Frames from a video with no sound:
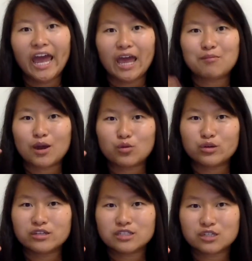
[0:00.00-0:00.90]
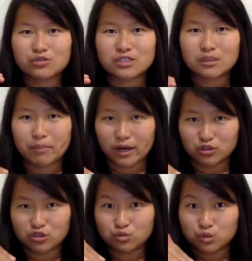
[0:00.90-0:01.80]
and my wheelchair was
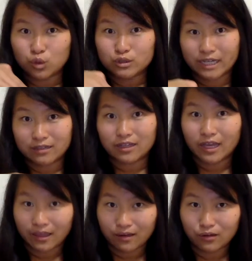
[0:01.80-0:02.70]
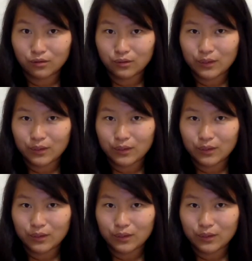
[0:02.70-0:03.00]
about to roll down the hill.